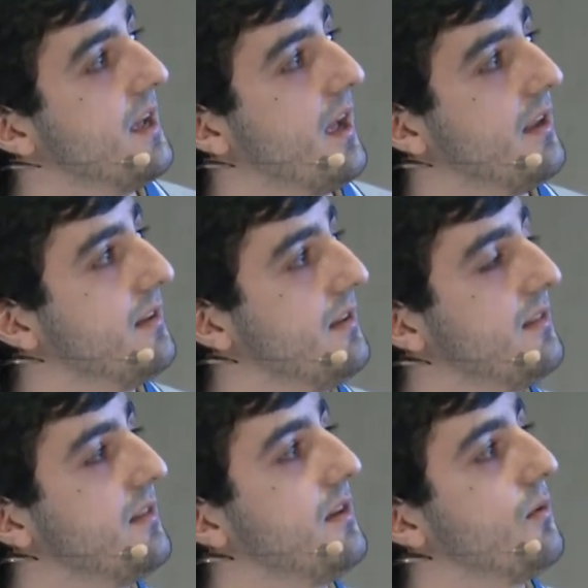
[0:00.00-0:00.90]
and
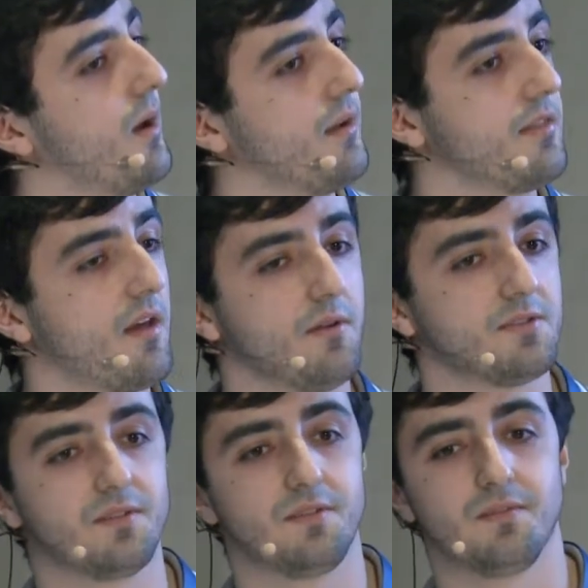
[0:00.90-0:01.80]
in the
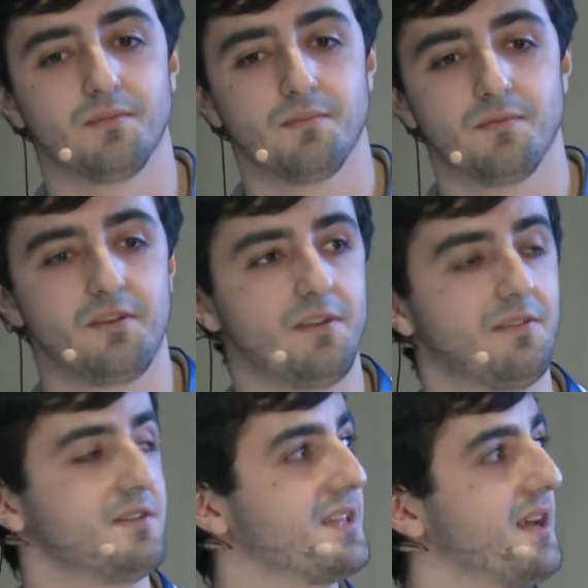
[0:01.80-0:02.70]

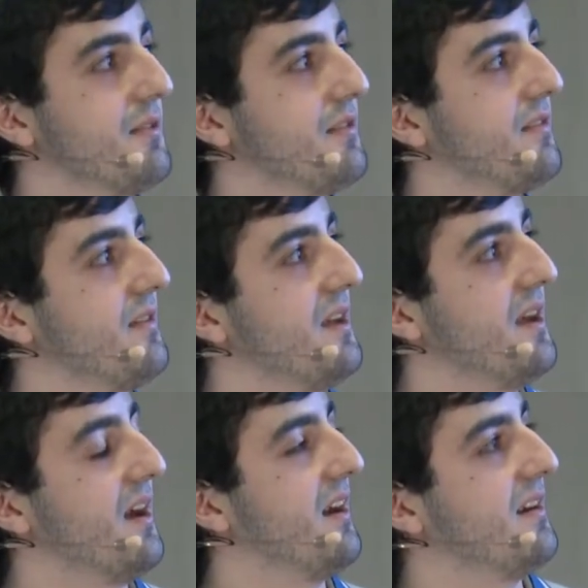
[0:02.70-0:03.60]
1337th
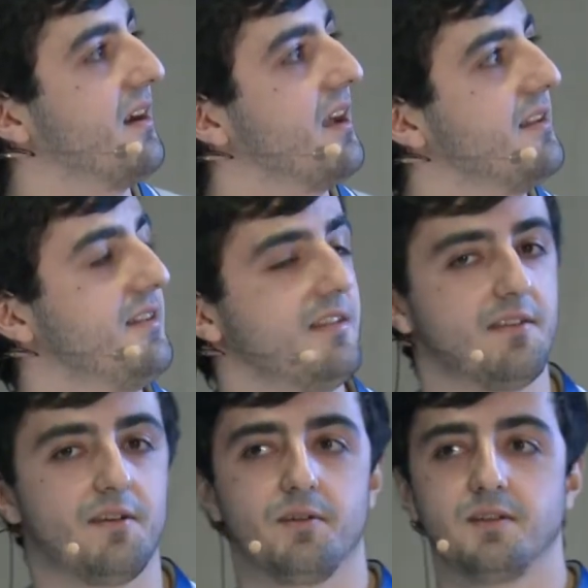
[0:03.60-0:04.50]
ID
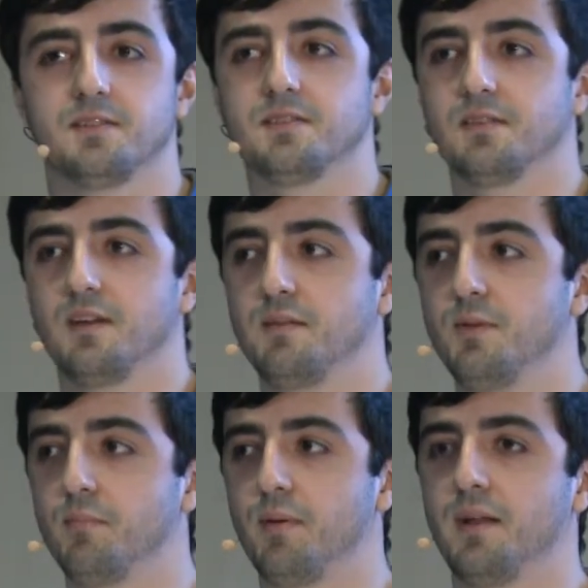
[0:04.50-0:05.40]
there is
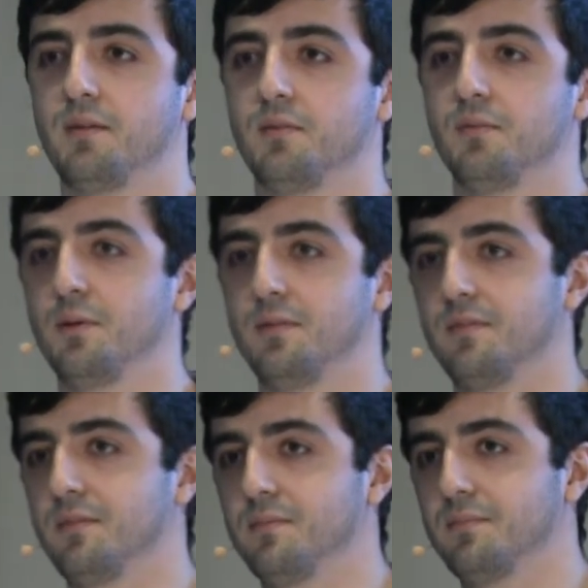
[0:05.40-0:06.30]
admin panel with